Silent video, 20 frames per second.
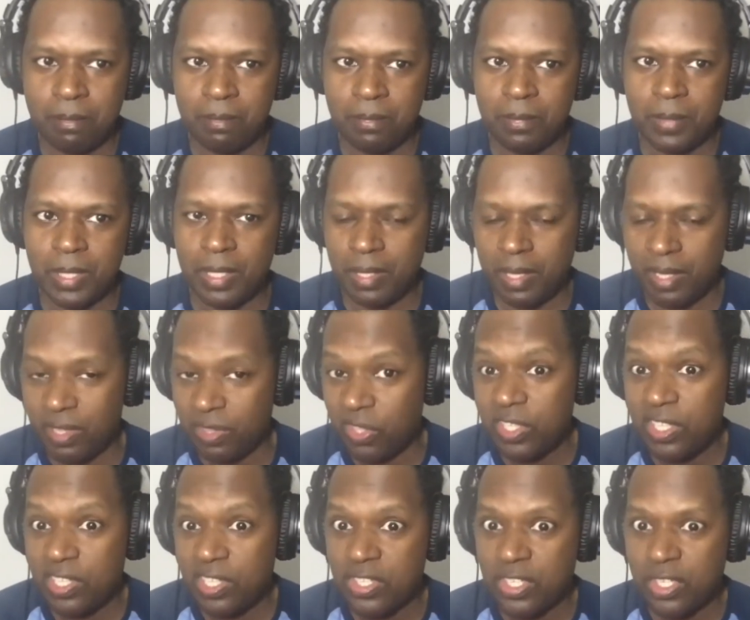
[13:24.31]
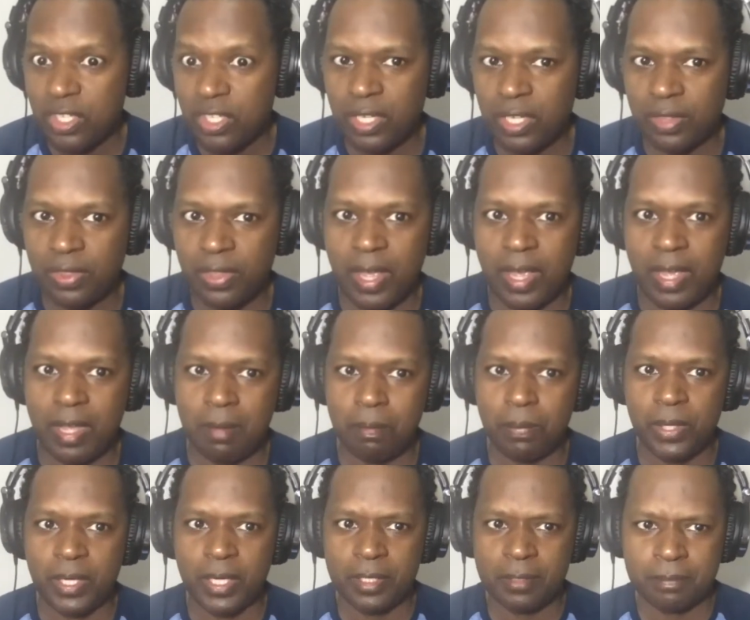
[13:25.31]
And I think he's good at that,
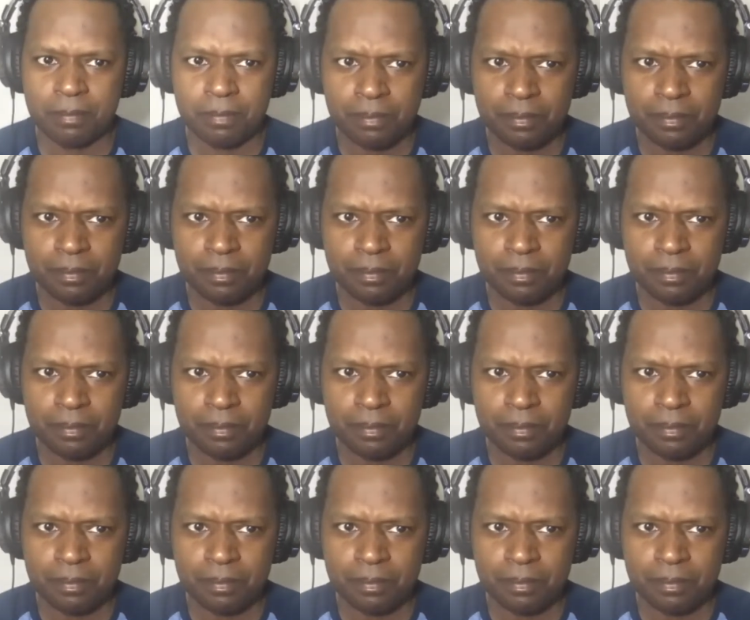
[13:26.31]
but